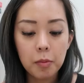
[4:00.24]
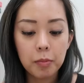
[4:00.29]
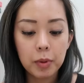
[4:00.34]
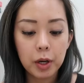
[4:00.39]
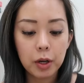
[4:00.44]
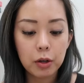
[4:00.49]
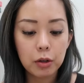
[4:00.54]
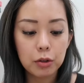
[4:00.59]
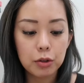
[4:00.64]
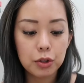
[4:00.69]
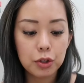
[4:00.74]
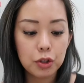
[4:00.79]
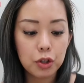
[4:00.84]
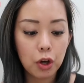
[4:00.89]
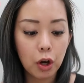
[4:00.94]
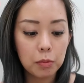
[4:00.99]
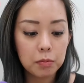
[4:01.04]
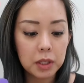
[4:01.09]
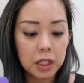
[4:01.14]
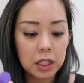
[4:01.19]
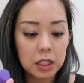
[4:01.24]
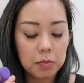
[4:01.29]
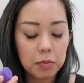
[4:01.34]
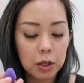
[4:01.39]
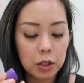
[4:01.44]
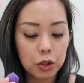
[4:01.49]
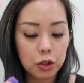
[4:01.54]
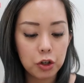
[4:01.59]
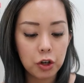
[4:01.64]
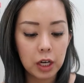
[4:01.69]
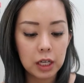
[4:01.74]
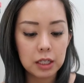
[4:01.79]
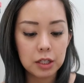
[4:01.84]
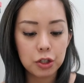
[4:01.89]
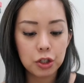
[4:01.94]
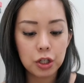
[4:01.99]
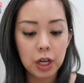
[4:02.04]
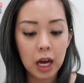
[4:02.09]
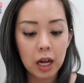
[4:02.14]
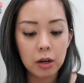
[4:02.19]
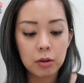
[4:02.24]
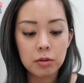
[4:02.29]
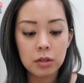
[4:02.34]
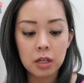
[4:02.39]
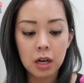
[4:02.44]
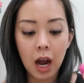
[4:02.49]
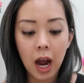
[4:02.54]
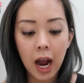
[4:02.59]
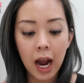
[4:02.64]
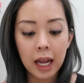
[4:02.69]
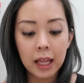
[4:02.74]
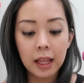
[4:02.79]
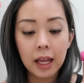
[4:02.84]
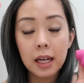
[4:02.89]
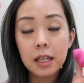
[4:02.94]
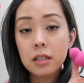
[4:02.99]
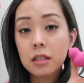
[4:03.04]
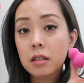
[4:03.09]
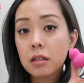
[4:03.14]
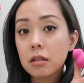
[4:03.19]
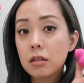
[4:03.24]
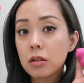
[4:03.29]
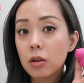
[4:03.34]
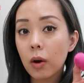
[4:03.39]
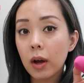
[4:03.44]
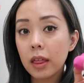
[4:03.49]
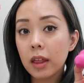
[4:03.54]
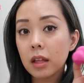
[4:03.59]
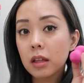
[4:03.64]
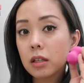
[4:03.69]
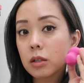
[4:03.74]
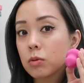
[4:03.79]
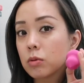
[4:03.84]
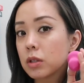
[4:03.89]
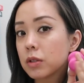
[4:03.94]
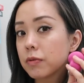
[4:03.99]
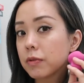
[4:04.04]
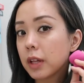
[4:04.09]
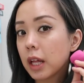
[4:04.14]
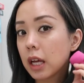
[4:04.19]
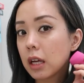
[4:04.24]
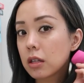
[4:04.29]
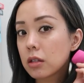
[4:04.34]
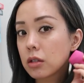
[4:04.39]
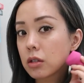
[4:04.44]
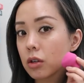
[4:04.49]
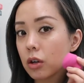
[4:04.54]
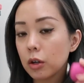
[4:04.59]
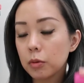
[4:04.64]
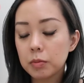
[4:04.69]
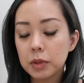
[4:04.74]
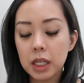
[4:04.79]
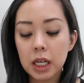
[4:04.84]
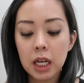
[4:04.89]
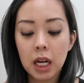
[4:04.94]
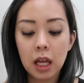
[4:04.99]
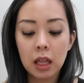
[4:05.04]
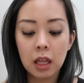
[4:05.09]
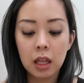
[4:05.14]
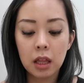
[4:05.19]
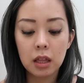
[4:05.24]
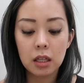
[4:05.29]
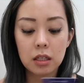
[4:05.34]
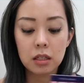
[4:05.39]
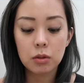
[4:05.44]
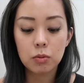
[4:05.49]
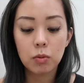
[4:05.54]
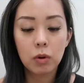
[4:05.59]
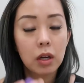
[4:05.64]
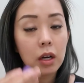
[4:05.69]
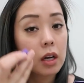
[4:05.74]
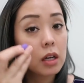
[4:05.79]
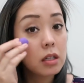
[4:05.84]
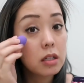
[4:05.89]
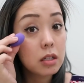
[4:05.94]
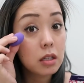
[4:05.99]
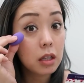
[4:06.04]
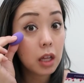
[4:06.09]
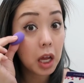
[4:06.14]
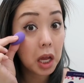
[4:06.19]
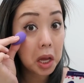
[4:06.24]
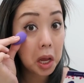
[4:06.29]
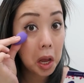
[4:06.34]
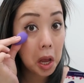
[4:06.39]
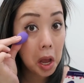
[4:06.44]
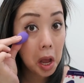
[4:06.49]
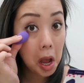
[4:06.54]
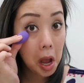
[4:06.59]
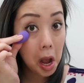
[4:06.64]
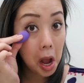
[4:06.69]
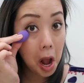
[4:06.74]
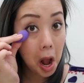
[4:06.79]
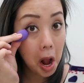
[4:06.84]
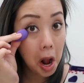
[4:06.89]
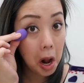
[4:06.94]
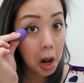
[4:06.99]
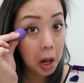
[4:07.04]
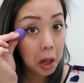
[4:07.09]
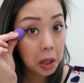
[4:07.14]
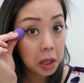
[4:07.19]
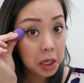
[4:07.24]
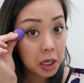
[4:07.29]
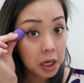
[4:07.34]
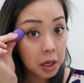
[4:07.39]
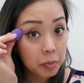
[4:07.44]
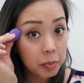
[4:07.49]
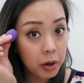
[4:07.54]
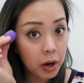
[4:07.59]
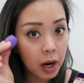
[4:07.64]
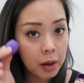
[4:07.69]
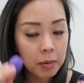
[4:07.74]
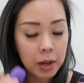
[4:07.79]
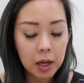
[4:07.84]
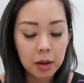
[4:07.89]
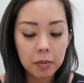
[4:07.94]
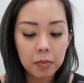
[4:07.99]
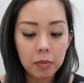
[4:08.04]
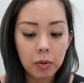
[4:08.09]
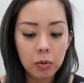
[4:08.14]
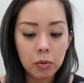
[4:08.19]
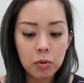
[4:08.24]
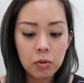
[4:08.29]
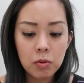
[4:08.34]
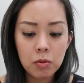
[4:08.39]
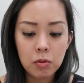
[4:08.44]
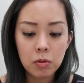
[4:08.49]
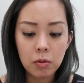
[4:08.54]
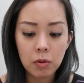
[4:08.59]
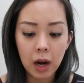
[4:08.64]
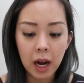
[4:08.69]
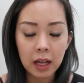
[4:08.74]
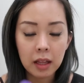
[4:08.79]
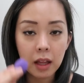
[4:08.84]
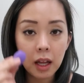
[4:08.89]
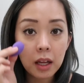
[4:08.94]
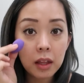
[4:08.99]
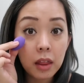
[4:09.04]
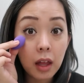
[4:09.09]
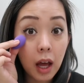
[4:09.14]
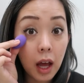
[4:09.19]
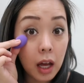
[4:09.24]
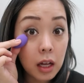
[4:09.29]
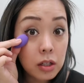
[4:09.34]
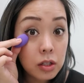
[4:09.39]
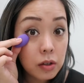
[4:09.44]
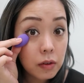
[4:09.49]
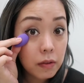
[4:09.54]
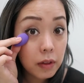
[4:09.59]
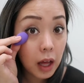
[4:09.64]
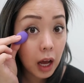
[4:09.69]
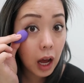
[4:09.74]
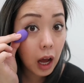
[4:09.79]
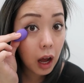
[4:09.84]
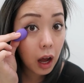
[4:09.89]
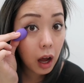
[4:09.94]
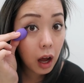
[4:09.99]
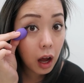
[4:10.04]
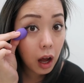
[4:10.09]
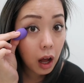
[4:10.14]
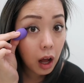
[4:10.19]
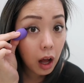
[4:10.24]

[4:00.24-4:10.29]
Miracle Sculpting Sponge creates shadows and highlights. So I think this one's for like sculpting, and then this one is to like clean up your eye makeup. Ooh, I like the edge of that.